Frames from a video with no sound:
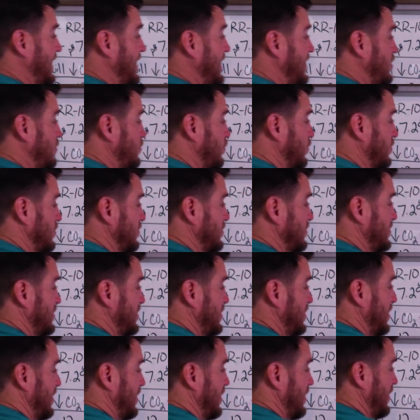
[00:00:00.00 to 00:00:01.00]

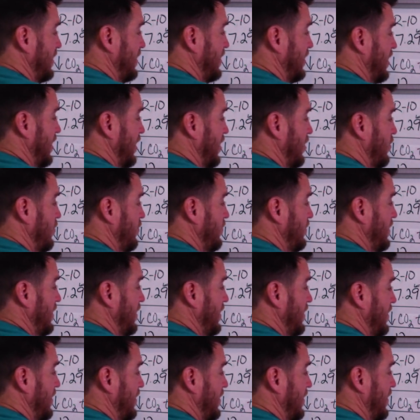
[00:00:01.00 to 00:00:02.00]
equals
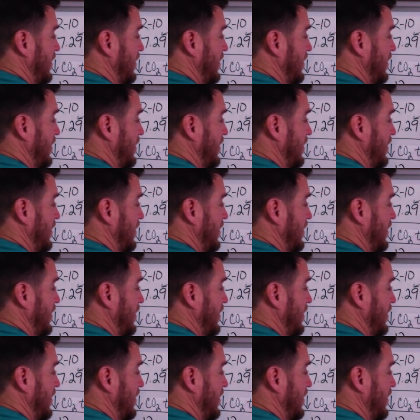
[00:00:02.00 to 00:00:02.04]
known